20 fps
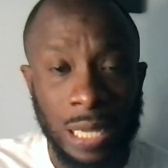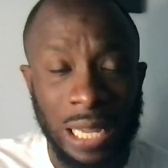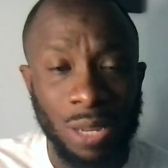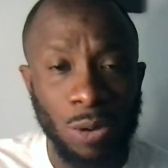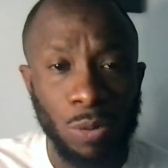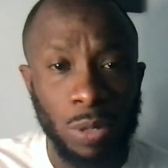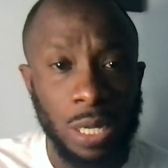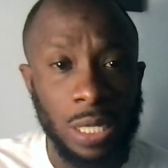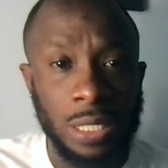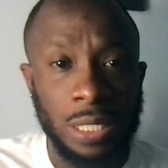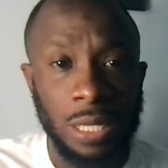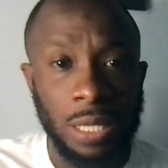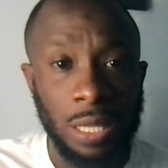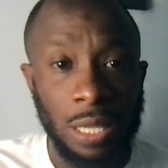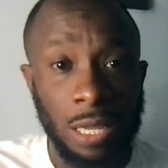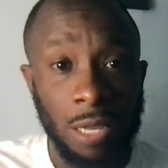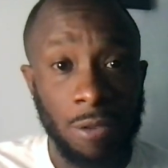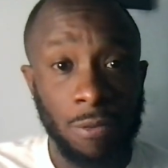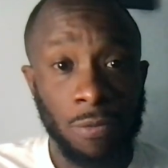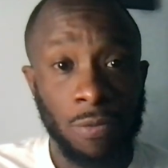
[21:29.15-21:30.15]
They don't need to
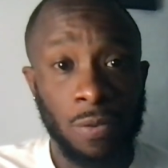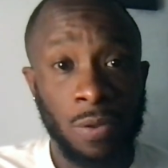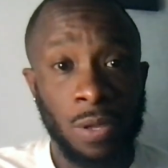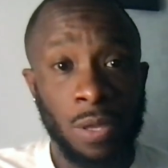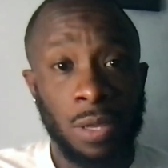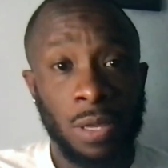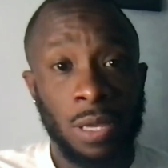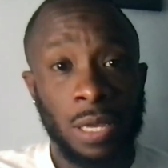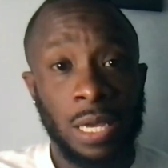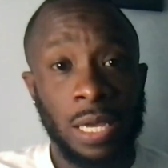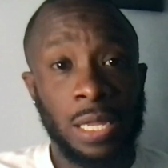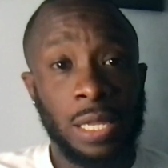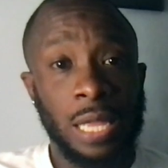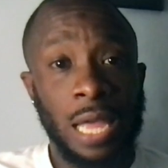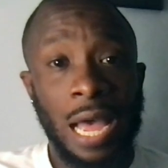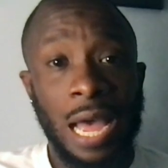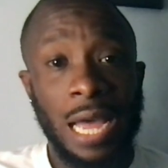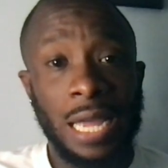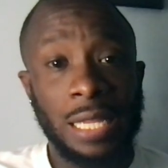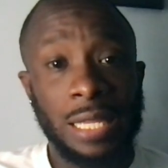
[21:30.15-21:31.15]
live in
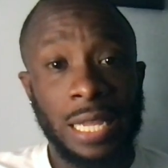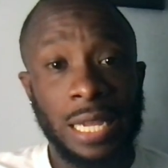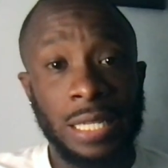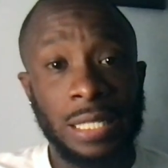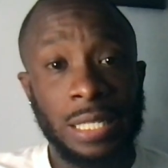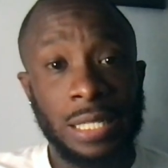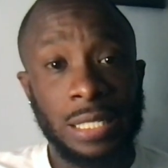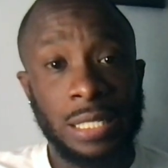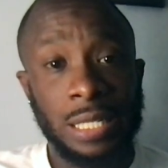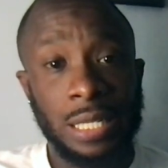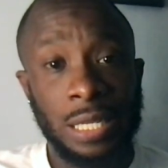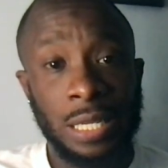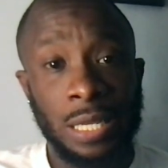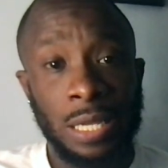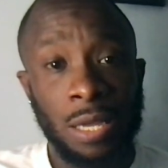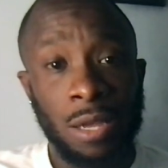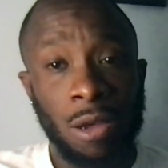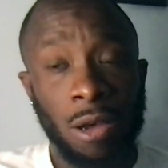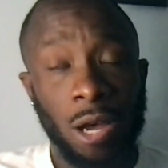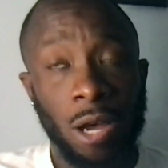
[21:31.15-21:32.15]
the identity
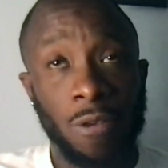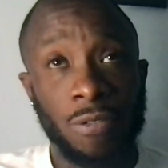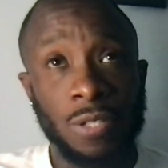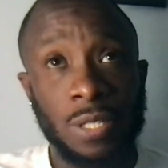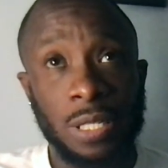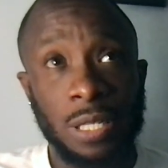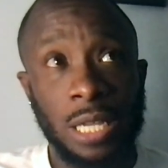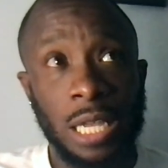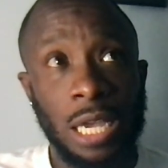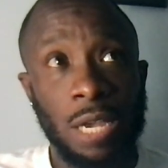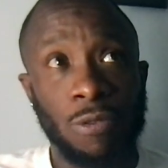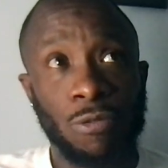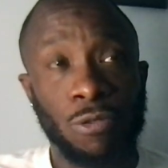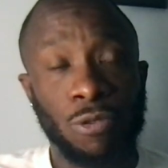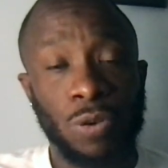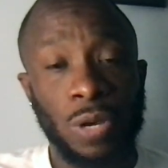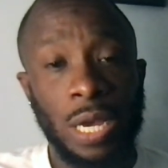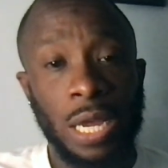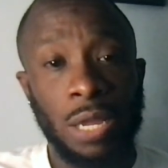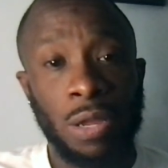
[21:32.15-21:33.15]
of
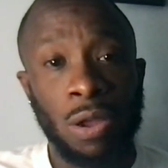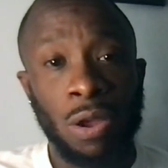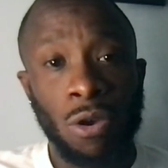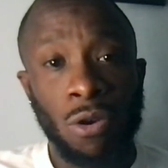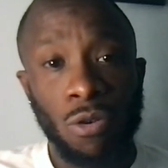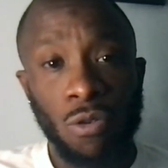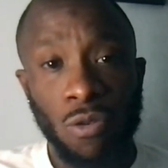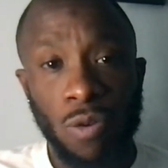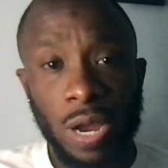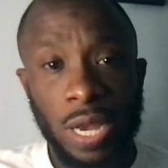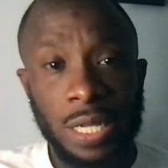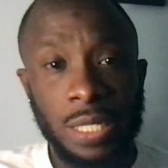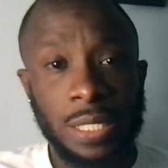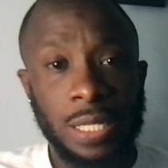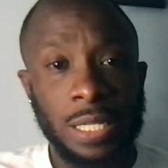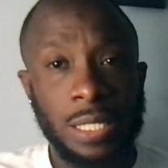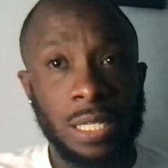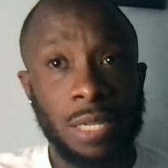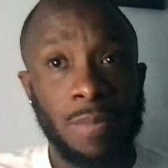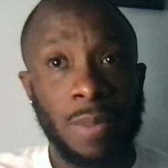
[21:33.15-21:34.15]
slavery and
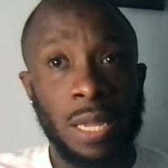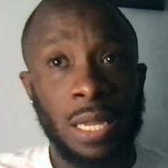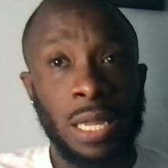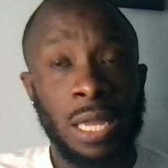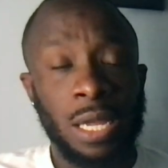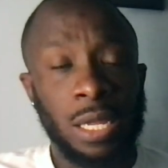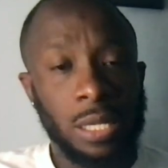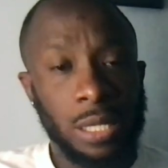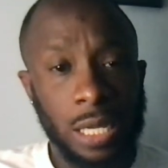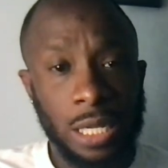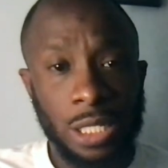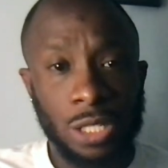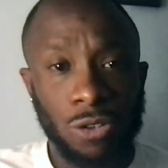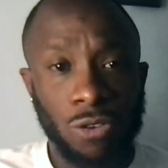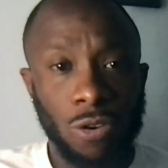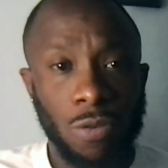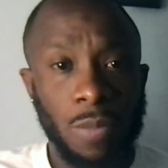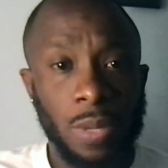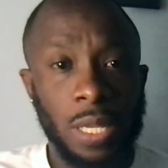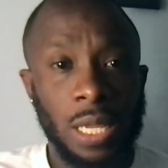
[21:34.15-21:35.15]
racism and
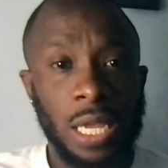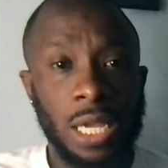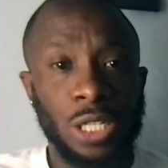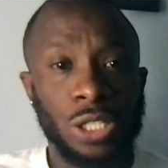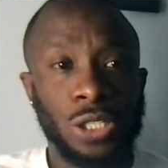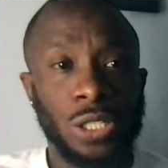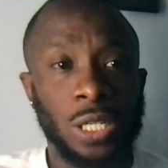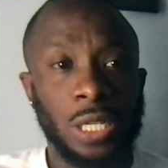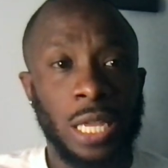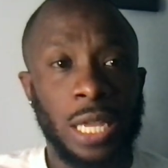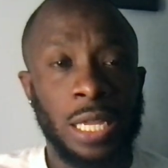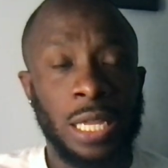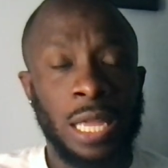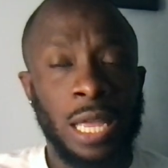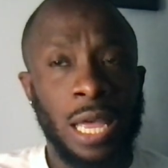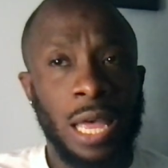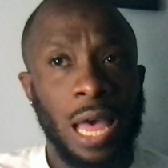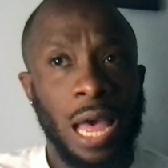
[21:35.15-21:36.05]
discrimination and,